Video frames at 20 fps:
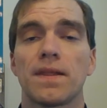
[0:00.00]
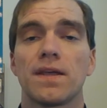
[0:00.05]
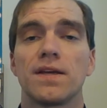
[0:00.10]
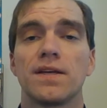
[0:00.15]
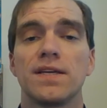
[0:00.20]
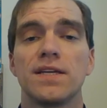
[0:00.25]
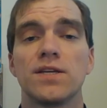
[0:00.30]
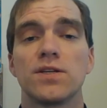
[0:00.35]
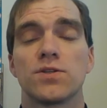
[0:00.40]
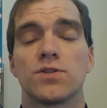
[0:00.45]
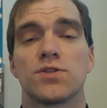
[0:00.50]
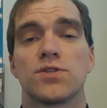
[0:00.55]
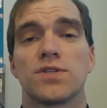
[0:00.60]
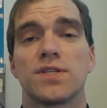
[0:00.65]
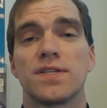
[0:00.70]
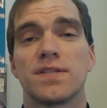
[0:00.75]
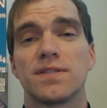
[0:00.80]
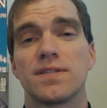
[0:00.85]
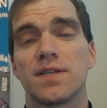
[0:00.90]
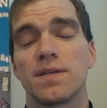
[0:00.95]
he or she
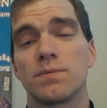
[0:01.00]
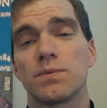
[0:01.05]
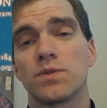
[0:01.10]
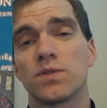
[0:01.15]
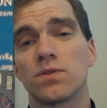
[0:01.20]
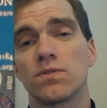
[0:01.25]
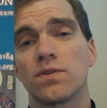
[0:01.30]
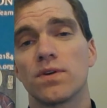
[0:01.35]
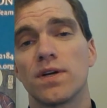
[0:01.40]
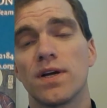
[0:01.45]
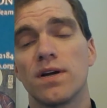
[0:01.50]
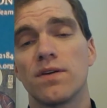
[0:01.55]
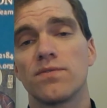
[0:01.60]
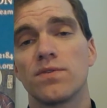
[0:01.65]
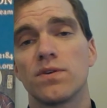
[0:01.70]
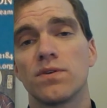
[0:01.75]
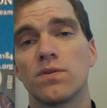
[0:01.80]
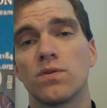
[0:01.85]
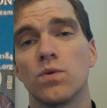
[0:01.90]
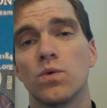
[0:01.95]
is able to
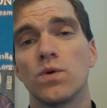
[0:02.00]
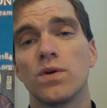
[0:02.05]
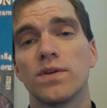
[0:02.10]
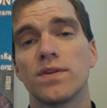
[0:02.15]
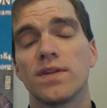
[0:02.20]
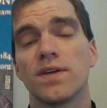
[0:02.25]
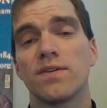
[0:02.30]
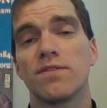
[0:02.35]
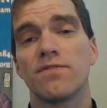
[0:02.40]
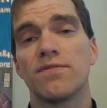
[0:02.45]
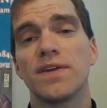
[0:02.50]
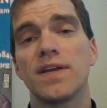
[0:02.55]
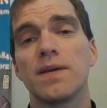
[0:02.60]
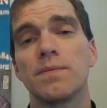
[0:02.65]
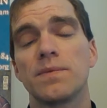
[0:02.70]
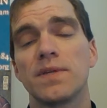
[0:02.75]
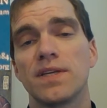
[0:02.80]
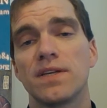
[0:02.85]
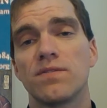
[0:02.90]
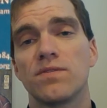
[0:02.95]
recover, or the
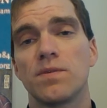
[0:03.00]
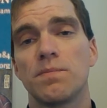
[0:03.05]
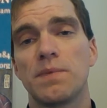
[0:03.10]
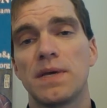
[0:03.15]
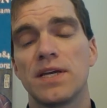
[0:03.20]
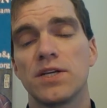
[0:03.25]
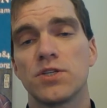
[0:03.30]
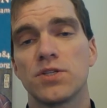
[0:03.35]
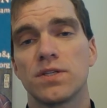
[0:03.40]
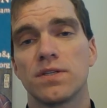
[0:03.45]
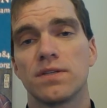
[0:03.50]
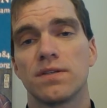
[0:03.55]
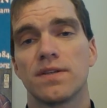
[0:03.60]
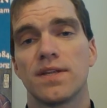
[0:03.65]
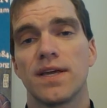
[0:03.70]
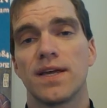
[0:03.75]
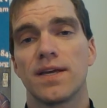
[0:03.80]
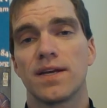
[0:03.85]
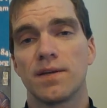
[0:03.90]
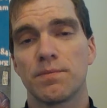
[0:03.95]
family of the patient
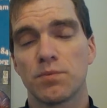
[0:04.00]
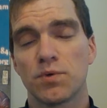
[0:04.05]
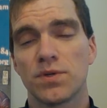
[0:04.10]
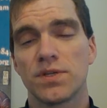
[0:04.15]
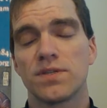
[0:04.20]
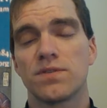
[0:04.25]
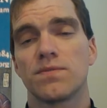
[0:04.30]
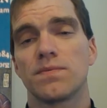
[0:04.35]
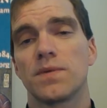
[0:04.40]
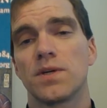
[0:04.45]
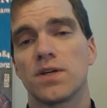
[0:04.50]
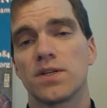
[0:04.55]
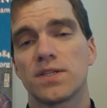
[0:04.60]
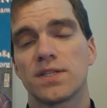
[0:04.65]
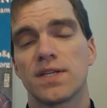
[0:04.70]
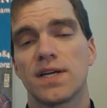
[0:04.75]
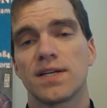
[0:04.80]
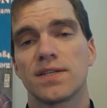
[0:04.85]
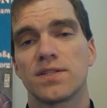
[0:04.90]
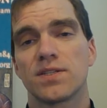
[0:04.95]
that a priest from the
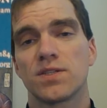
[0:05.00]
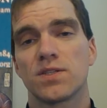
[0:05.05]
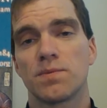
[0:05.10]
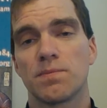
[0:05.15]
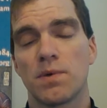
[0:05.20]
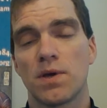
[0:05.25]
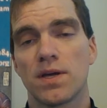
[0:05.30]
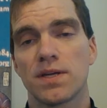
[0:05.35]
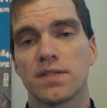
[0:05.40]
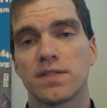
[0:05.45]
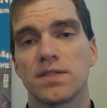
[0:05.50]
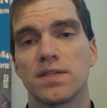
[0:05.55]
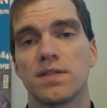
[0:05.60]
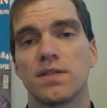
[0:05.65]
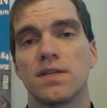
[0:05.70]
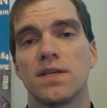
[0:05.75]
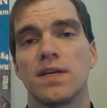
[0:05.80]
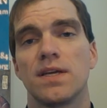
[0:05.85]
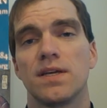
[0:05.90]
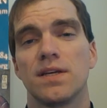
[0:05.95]
Archdiocese of Boston
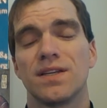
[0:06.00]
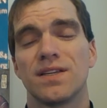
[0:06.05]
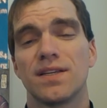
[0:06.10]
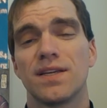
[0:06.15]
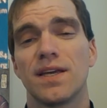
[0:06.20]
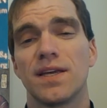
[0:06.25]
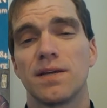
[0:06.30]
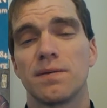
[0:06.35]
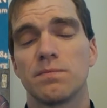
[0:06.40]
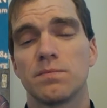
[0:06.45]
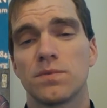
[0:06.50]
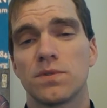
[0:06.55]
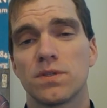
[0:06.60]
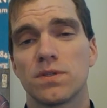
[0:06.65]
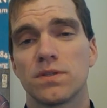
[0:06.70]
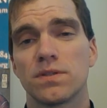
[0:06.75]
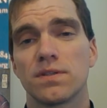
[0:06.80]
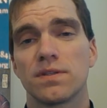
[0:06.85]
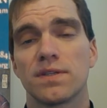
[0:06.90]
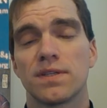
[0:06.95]
came
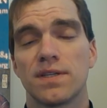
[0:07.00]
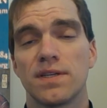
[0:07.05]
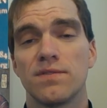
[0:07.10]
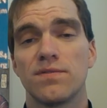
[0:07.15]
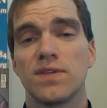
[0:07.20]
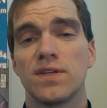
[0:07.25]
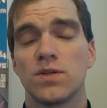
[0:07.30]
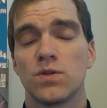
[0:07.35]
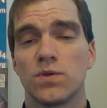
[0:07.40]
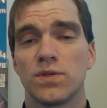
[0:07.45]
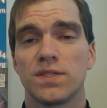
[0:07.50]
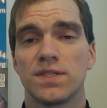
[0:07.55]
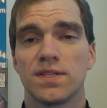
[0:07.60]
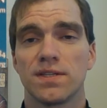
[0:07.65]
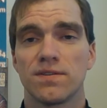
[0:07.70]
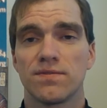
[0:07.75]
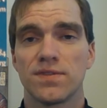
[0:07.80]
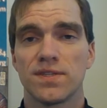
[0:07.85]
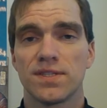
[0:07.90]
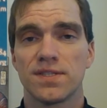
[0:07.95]
to give the anointing
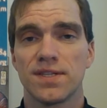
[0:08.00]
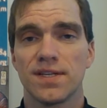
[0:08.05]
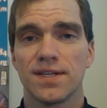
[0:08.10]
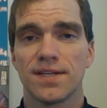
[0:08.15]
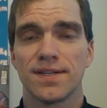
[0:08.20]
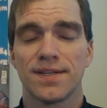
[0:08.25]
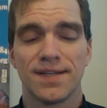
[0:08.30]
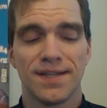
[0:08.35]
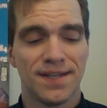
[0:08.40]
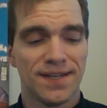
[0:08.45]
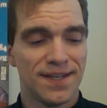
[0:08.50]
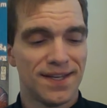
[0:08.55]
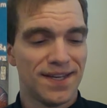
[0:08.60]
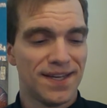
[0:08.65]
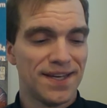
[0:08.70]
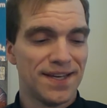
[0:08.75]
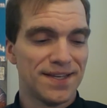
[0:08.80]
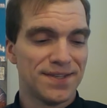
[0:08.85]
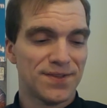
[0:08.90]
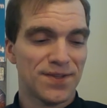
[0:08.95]
of the sick.
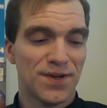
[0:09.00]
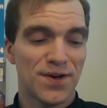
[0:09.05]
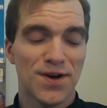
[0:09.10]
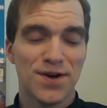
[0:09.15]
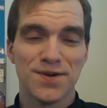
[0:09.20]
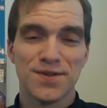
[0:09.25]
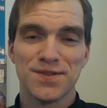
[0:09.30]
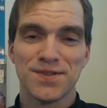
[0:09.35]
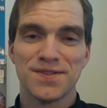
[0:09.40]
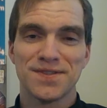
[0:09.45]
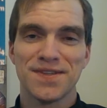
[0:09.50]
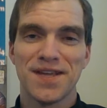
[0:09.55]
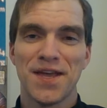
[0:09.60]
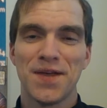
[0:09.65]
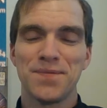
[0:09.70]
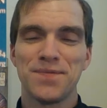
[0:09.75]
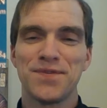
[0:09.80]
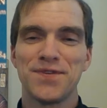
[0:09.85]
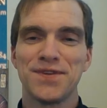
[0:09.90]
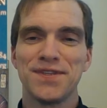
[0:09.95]
And the card is
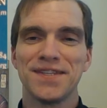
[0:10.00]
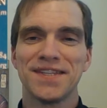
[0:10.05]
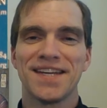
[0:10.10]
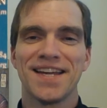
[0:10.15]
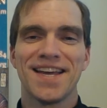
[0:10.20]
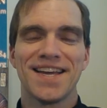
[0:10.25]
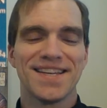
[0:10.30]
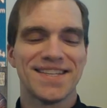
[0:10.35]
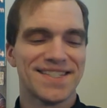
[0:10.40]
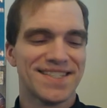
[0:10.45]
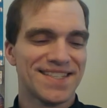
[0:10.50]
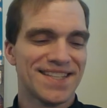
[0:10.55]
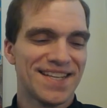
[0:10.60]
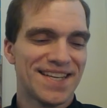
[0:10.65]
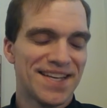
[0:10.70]
helpful. It has